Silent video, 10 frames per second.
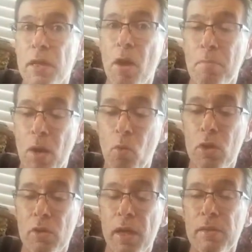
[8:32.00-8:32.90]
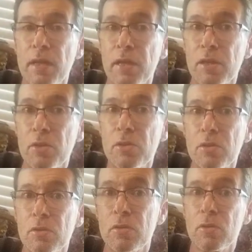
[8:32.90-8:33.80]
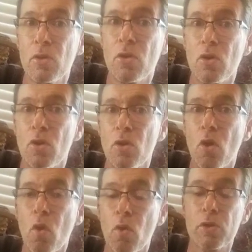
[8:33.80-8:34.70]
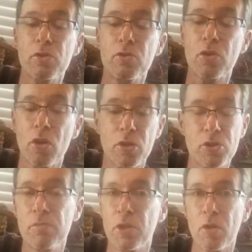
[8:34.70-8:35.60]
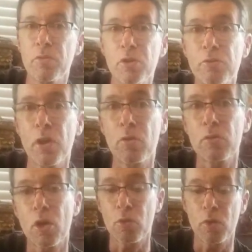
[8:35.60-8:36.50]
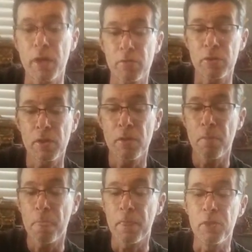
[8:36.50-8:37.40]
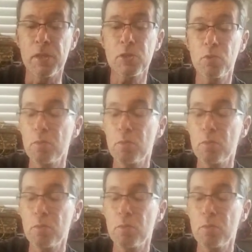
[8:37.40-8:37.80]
my work light that I use, or to charge, your phone or whatever. This will